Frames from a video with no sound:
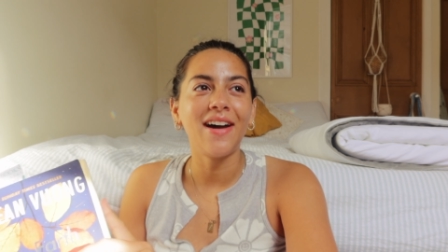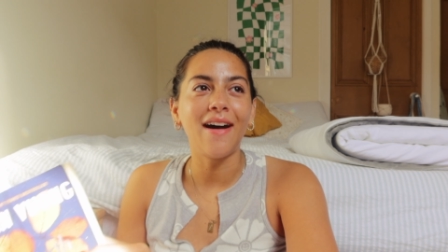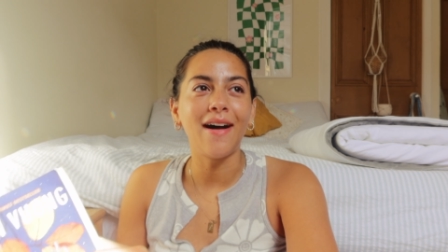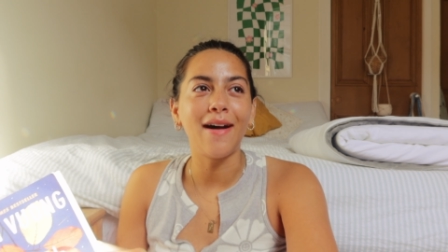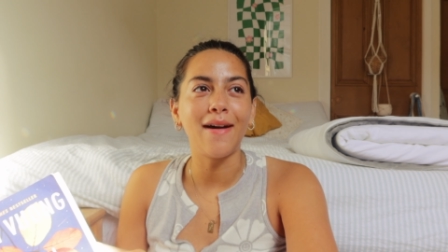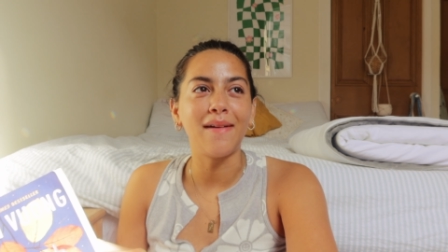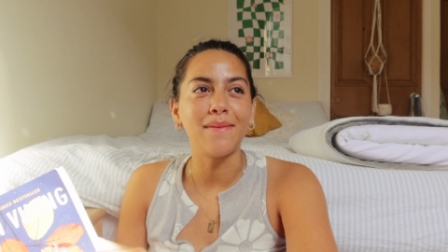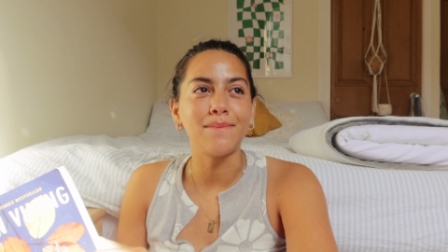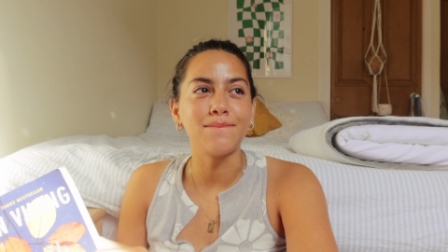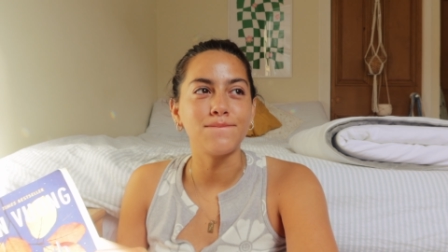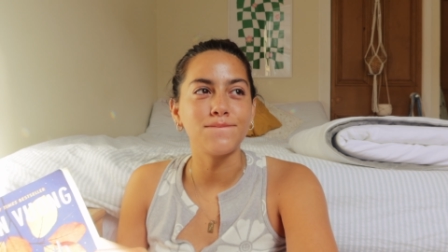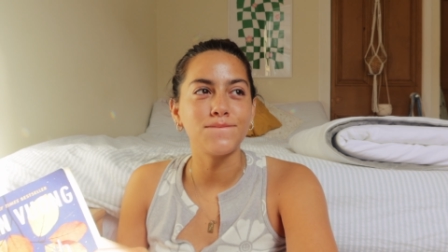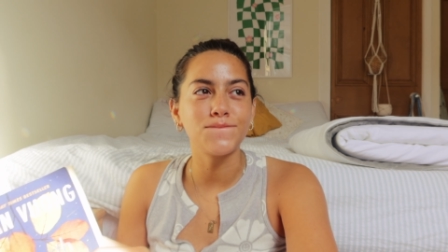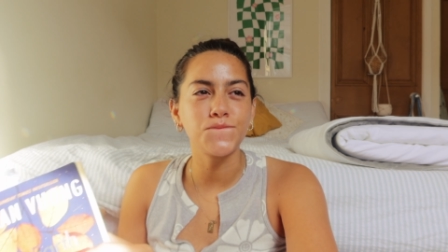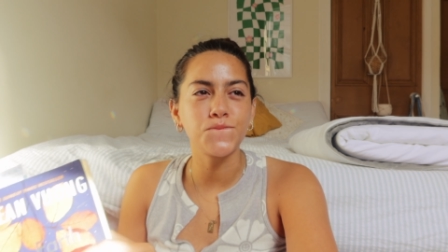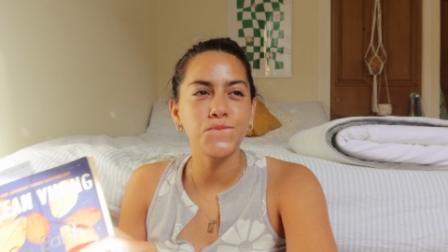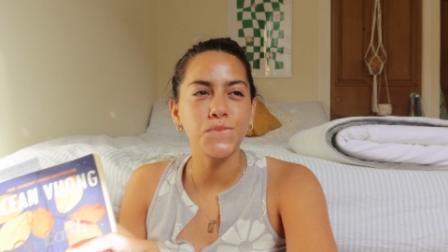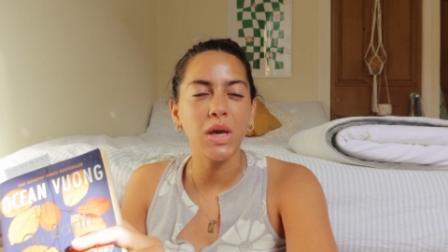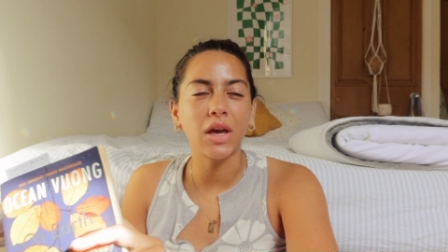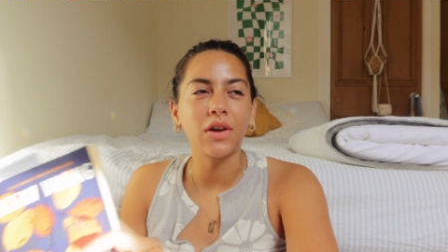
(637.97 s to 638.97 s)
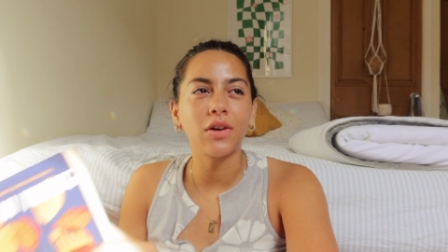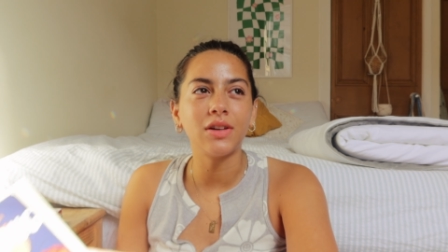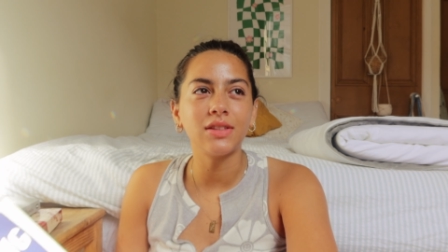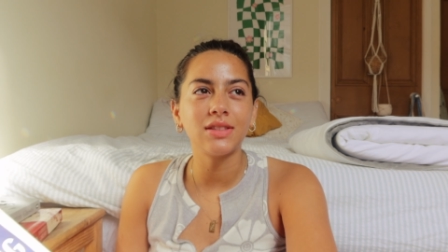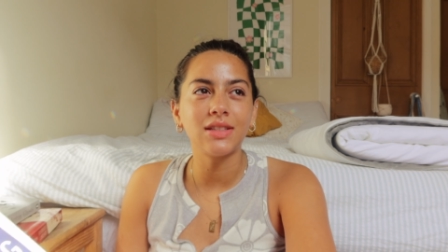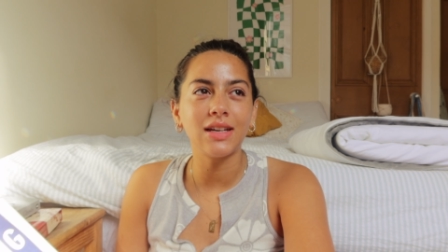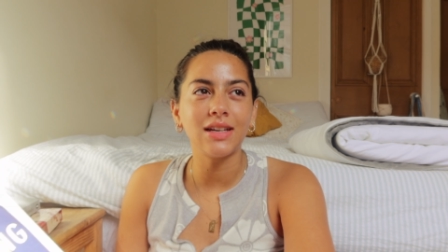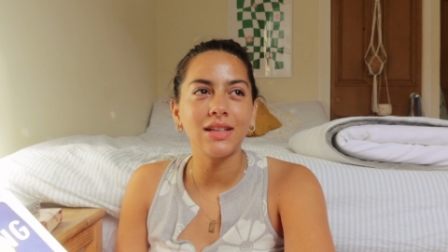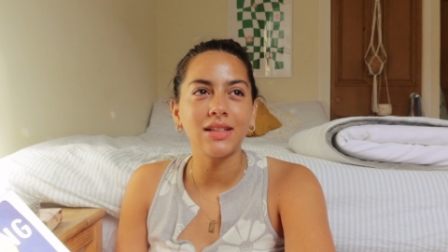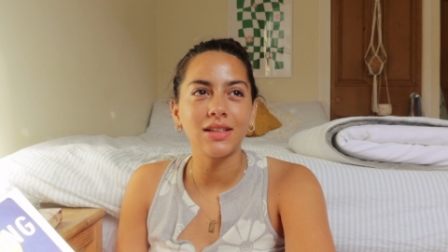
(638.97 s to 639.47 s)
um,
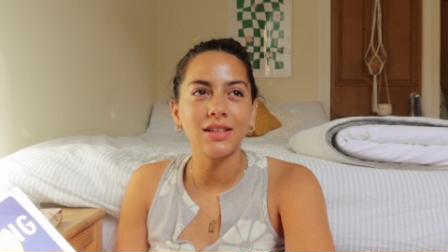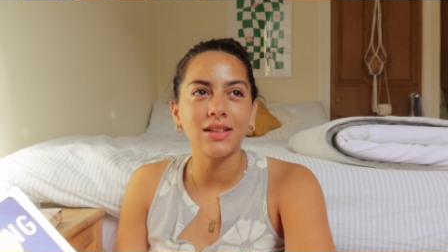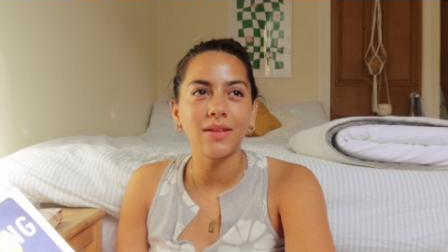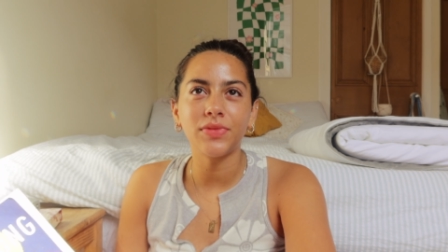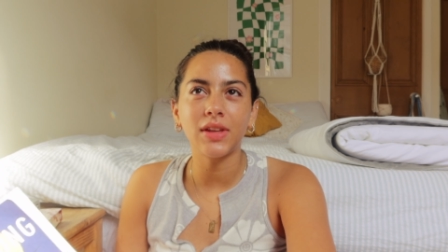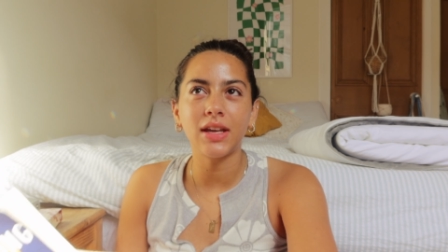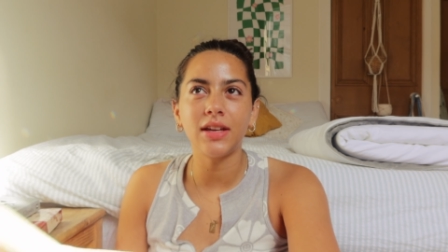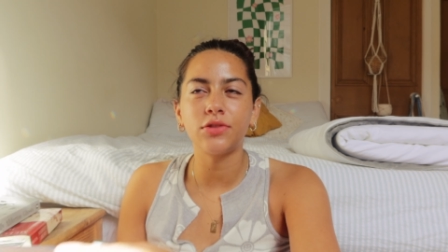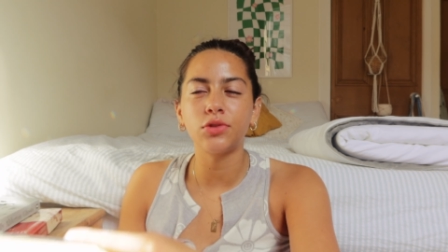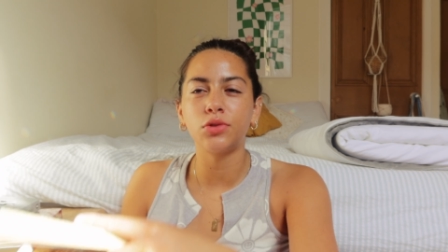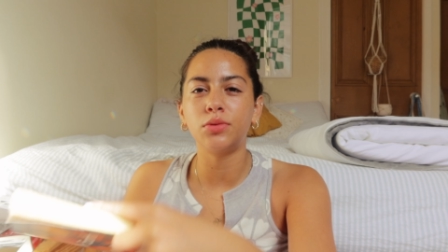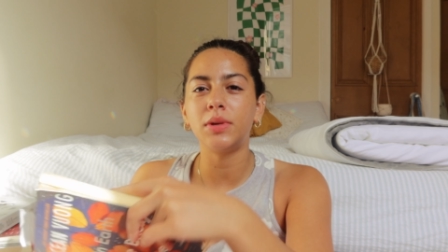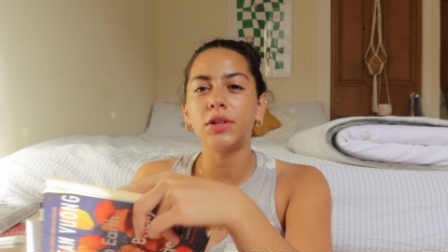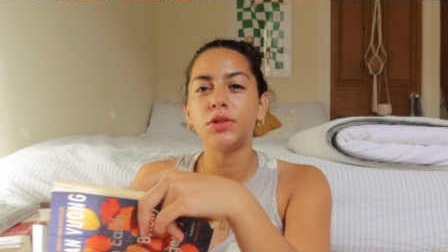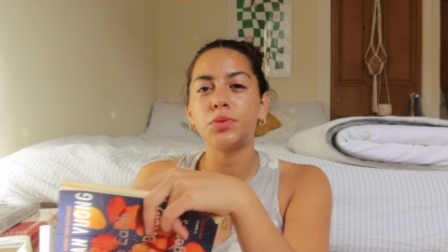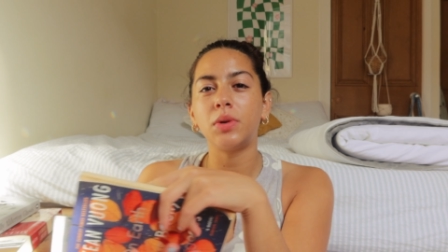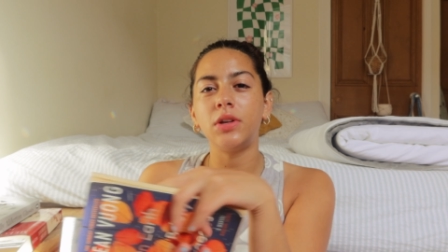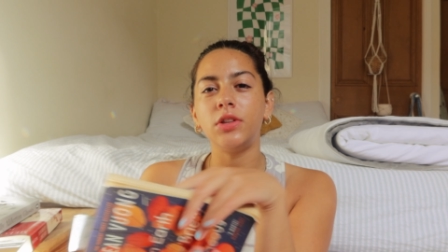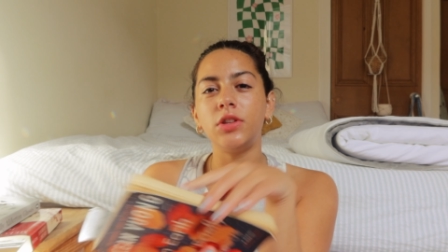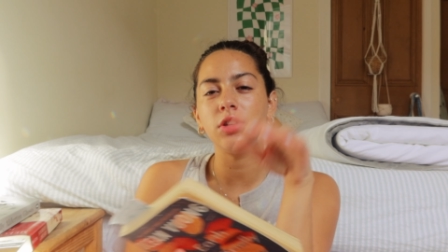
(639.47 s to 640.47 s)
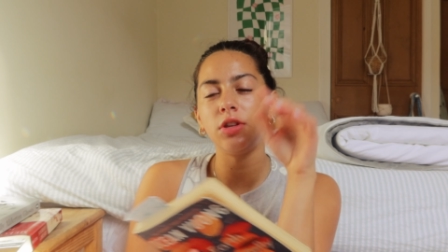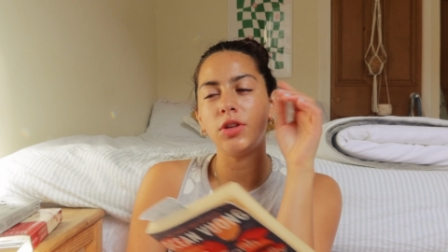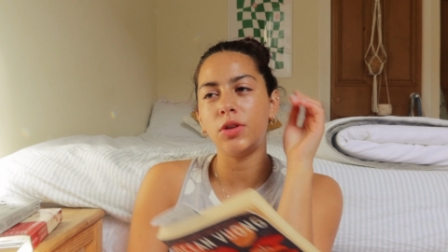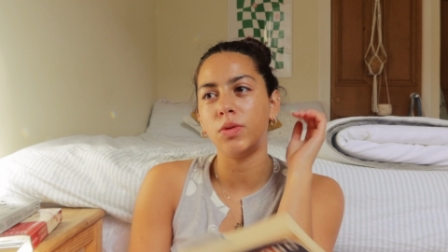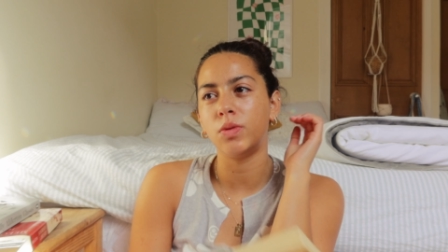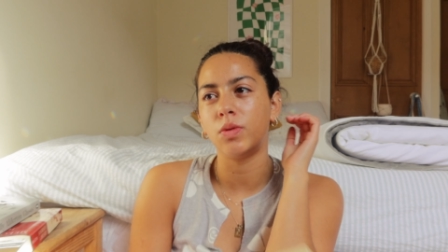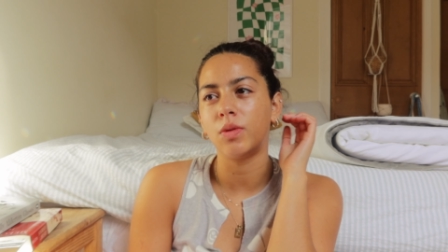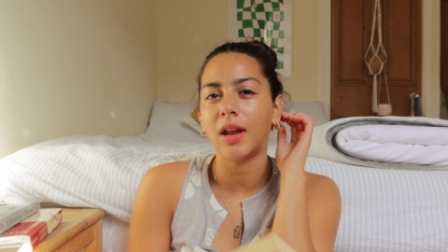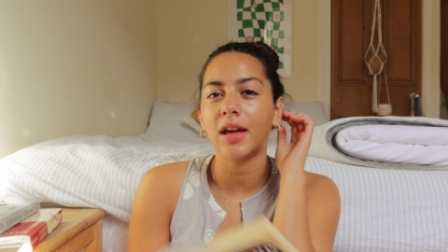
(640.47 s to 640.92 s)
because it it's almost one that you,